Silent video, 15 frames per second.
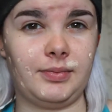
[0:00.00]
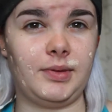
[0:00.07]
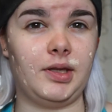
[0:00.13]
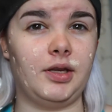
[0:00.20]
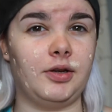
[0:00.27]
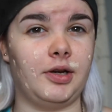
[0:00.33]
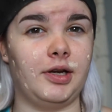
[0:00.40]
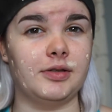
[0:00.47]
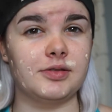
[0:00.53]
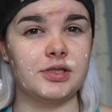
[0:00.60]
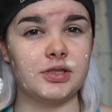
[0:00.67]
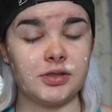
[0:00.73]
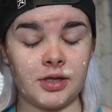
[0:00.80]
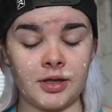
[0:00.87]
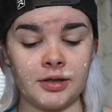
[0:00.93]
Okay, so
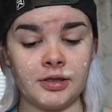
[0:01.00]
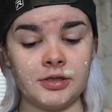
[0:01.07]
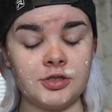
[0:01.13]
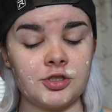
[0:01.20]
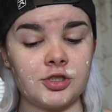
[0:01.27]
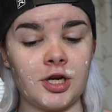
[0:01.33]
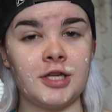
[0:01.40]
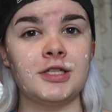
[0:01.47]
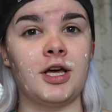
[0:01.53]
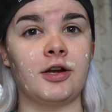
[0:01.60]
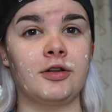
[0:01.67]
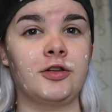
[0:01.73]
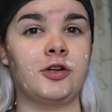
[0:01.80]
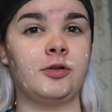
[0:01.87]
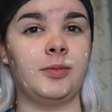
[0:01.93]
now that it's dried down a
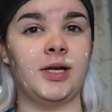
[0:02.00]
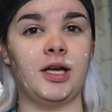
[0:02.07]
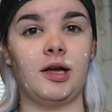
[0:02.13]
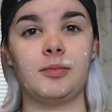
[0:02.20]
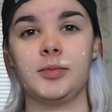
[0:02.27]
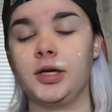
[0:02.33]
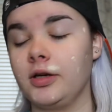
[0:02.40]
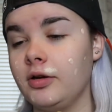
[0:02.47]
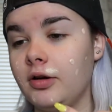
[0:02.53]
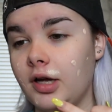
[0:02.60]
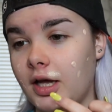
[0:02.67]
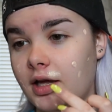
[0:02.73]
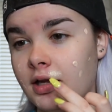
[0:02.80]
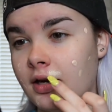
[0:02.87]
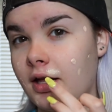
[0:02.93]
little bit, I'm gonna go
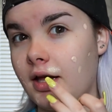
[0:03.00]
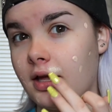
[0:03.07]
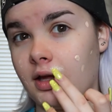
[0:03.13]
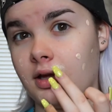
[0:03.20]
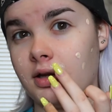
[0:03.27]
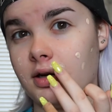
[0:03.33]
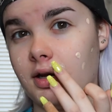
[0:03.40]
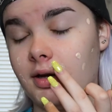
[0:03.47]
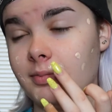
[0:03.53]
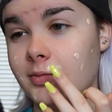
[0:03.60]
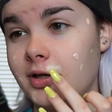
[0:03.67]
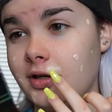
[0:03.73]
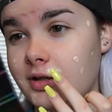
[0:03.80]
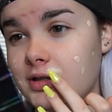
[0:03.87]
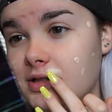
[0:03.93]
ahead and I'm
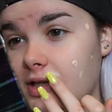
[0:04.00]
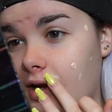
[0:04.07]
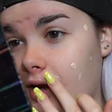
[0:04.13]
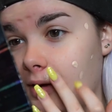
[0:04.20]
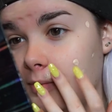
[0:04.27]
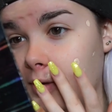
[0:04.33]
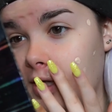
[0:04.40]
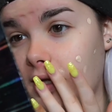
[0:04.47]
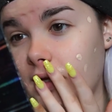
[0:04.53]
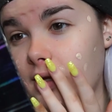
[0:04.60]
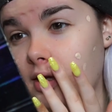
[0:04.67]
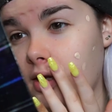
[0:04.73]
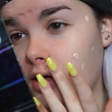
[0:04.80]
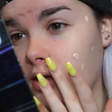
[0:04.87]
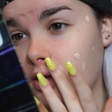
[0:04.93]
gonna tap it
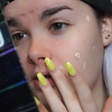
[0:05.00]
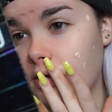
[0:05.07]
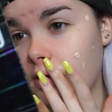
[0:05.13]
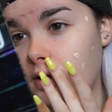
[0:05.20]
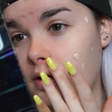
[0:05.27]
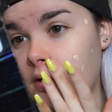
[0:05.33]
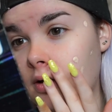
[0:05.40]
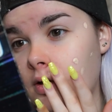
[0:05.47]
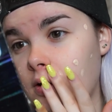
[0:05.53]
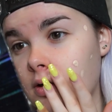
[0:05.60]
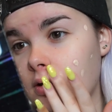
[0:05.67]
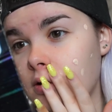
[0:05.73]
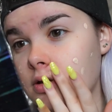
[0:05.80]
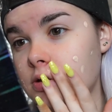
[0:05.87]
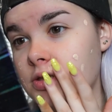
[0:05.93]
in
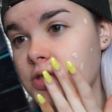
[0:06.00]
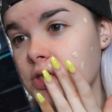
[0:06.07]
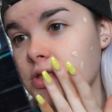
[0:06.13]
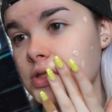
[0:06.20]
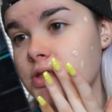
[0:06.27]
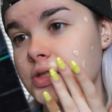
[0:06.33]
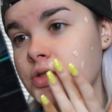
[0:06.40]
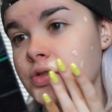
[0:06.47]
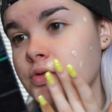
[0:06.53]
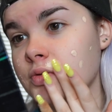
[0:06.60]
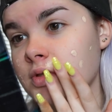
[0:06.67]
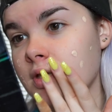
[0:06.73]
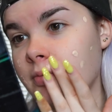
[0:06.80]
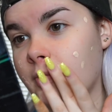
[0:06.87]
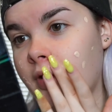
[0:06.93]
just
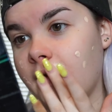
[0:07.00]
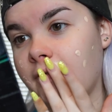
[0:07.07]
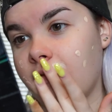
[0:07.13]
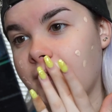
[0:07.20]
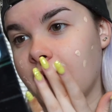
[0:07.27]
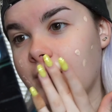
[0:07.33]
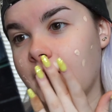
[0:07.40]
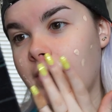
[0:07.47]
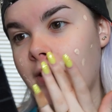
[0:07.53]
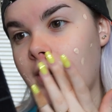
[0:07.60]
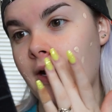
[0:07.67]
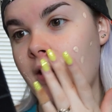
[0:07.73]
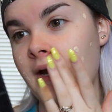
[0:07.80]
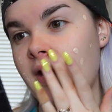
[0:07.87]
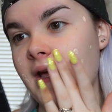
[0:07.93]
using my finger.
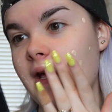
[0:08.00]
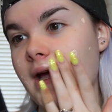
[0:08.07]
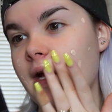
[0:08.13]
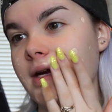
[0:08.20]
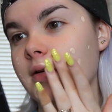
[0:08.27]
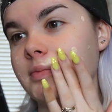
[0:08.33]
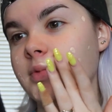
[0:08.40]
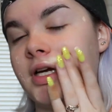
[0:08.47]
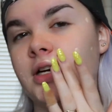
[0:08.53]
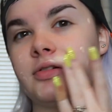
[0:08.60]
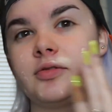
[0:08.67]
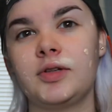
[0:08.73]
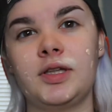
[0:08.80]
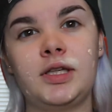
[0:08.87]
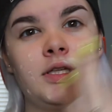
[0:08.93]
I'm not
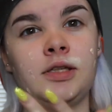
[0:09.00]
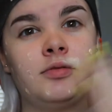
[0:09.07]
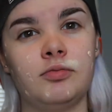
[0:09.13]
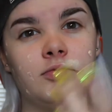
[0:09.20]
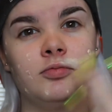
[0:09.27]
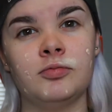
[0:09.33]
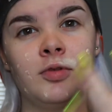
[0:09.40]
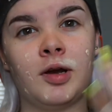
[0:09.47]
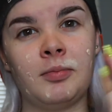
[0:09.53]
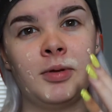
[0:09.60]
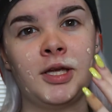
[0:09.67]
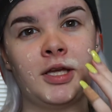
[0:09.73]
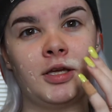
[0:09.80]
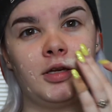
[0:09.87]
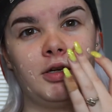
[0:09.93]
really
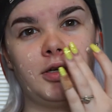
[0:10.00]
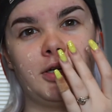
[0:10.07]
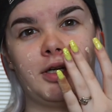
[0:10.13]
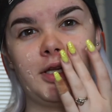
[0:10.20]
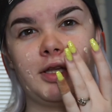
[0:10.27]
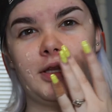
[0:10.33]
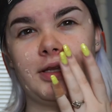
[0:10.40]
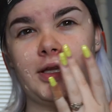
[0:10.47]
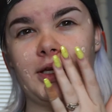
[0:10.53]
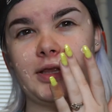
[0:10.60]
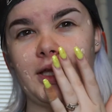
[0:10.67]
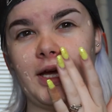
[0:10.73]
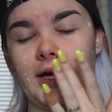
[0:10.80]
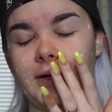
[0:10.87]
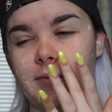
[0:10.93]
rubbing it or anything like
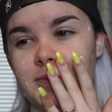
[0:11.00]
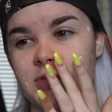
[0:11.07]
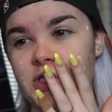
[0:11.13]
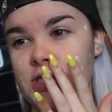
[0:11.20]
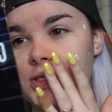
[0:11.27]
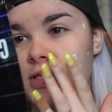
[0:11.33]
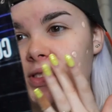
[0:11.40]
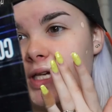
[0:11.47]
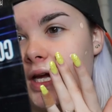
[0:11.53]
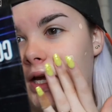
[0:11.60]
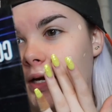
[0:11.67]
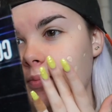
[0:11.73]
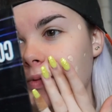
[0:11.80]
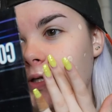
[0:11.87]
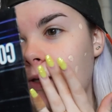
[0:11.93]
that. I'm just
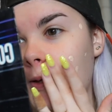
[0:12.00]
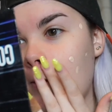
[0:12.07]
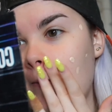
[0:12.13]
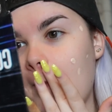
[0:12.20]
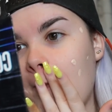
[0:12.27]
tapping it.